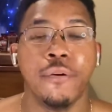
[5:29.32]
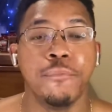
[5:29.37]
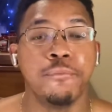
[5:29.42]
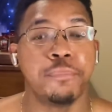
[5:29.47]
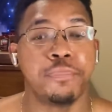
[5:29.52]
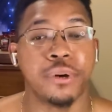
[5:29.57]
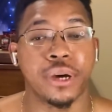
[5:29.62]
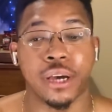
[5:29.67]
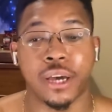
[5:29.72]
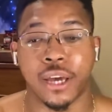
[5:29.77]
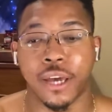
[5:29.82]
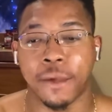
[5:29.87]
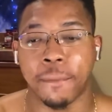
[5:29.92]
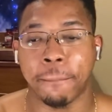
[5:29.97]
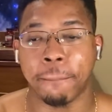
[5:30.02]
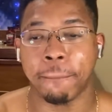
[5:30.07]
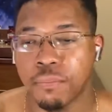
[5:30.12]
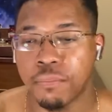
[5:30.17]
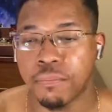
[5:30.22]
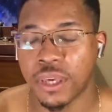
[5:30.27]

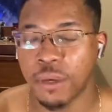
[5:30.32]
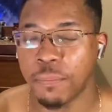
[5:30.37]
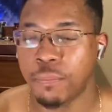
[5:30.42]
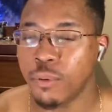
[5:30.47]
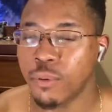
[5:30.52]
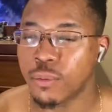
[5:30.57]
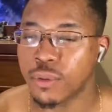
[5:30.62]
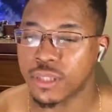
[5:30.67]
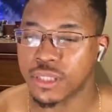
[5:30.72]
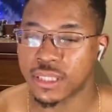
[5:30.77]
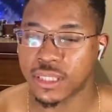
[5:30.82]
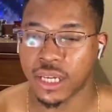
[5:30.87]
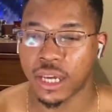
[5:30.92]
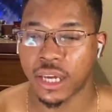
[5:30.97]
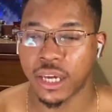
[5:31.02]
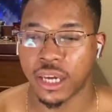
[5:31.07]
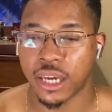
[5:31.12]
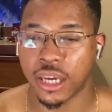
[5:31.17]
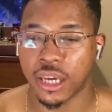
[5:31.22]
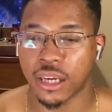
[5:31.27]
But people were
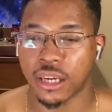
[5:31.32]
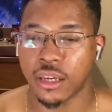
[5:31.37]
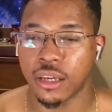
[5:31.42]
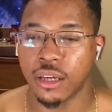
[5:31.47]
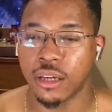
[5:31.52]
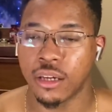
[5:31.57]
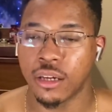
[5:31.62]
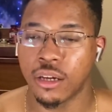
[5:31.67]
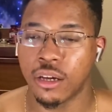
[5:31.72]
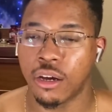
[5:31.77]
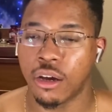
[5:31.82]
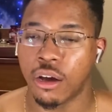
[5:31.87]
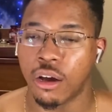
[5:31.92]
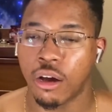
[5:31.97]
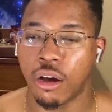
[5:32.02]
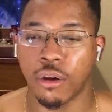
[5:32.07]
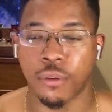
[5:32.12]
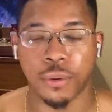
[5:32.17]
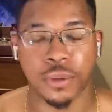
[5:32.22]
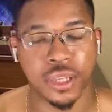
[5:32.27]
saying,
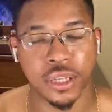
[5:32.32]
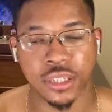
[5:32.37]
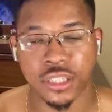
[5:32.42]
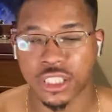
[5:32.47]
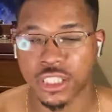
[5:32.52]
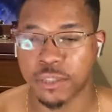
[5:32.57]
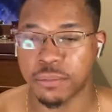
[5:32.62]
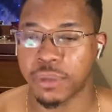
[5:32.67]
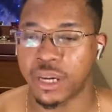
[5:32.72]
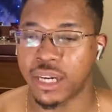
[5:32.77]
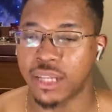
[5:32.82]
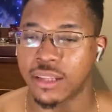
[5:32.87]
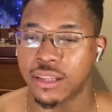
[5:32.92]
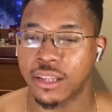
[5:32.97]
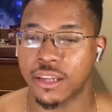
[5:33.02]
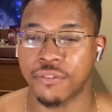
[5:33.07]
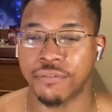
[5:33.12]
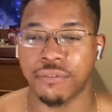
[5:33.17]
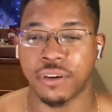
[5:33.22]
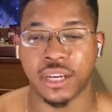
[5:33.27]
oh, well, they're just mad that
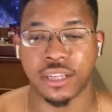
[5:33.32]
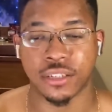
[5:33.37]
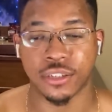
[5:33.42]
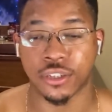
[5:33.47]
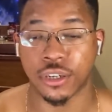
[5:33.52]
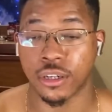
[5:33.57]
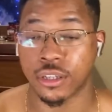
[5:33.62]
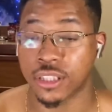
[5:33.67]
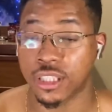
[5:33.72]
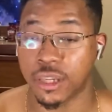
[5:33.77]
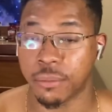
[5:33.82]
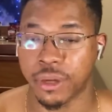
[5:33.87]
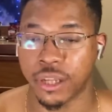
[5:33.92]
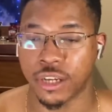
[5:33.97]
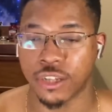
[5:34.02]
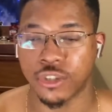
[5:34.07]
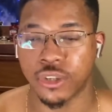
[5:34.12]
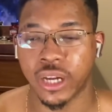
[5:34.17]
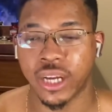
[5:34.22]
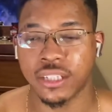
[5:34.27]
they find a dark-skinned man
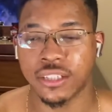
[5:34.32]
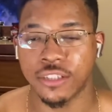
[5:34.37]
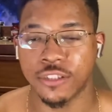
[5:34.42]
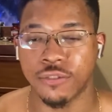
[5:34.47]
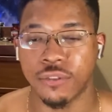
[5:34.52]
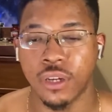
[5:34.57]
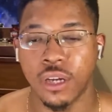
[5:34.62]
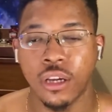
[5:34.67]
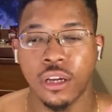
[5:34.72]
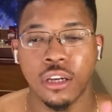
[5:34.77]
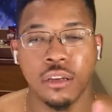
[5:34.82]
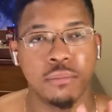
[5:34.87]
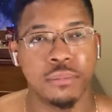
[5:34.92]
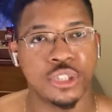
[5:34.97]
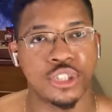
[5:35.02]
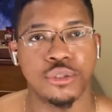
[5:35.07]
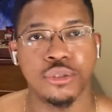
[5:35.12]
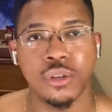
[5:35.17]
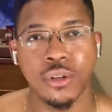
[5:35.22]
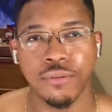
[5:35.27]
attractive,
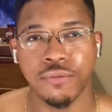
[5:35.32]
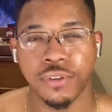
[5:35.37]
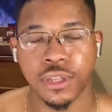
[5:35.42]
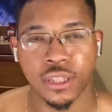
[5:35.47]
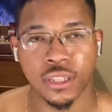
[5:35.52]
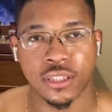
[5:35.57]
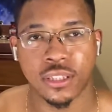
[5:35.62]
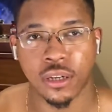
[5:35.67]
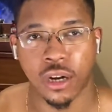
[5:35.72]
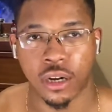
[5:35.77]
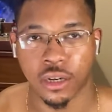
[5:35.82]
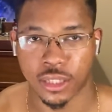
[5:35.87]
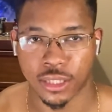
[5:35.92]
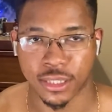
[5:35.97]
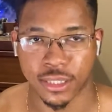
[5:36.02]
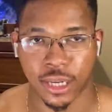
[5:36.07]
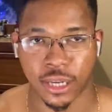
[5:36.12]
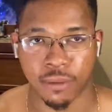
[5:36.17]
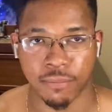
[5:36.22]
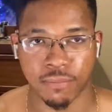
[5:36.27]
but you don't fit this
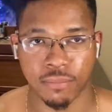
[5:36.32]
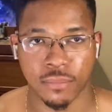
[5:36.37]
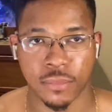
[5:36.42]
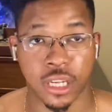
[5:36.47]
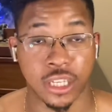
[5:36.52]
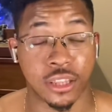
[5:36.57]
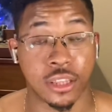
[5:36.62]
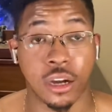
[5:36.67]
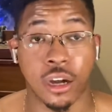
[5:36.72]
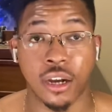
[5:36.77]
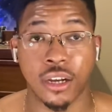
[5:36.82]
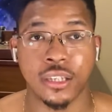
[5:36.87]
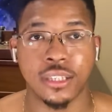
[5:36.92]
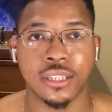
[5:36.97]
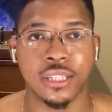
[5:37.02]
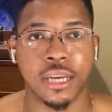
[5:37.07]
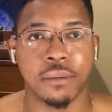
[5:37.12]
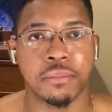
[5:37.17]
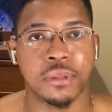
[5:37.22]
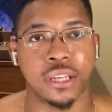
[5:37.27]
archetype. Like the
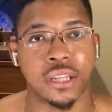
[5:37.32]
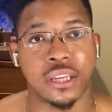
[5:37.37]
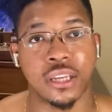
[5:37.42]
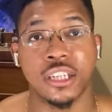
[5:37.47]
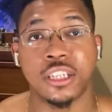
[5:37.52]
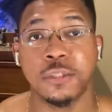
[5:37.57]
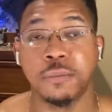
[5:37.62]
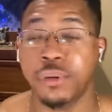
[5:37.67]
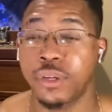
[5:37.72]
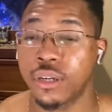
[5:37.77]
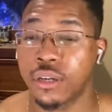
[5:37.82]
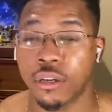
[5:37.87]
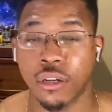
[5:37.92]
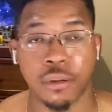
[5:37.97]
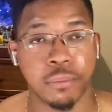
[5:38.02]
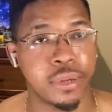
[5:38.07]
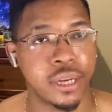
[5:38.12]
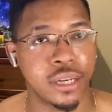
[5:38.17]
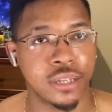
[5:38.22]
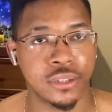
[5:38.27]
archetype that he is putting on a
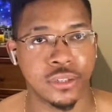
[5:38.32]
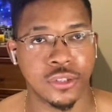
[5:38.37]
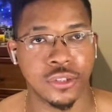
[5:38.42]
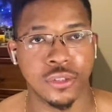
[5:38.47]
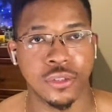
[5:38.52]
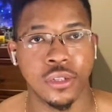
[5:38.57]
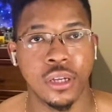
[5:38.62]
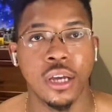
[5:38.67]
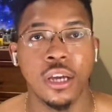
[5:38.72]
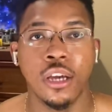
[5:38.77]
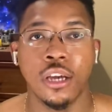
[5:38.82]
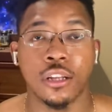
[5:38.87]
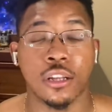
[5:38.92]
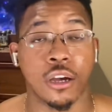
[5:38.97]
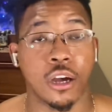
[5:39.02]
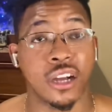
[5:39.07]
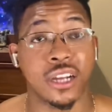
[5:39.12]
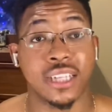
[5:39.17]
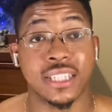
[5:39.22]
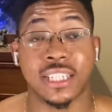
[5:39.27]
pedestal, the
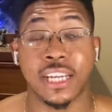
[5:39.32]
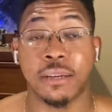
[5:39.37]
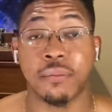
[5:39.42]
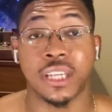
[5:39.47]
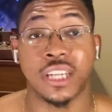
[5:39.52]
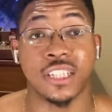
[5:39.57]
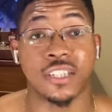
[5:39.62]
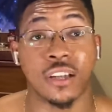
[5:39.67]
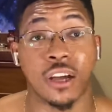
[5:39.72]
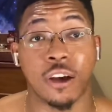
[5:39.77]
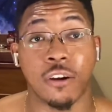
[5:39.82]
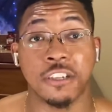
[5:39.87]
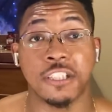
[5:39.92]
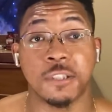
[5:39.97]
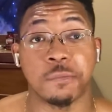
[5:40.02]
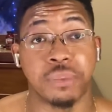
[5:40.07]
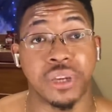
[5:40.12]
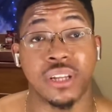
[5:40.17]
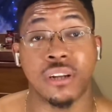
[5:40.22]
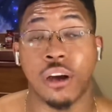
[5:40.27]
archetype that has always
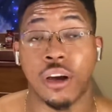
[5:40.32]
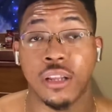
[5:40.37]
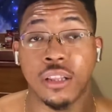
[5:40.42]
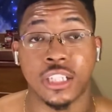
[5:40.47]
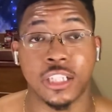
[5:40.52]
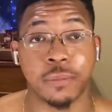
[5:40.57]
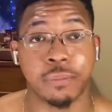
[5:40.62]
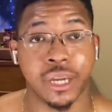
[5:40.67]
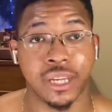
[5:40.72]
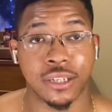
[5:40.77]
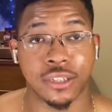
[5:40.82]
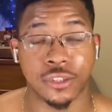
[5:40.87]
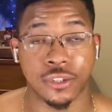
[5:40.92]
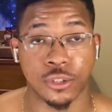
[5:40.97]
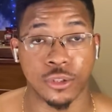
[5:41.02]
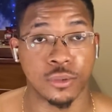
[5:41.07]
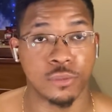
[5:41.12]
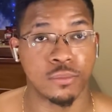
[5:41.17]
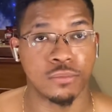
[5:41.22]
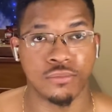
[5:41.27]
been on this
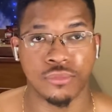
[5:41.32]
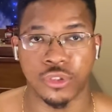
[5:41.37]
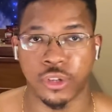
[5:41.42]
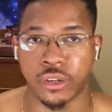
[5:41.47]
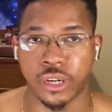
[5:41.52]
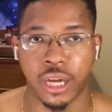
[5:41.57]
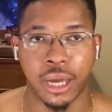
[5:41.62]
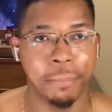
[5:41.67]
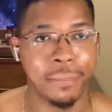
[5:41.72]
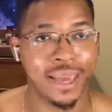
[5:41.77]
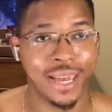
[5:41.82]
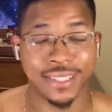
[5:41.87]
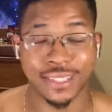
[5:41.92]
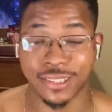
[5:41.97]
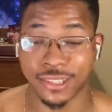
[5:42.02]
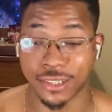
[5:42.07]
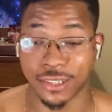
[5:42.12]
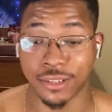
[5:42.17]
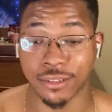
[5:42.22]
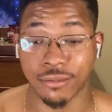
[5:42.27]
pedestal. You're not
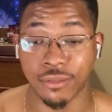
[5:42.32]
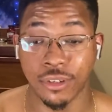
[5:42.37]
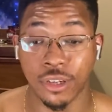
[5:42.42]
masculine.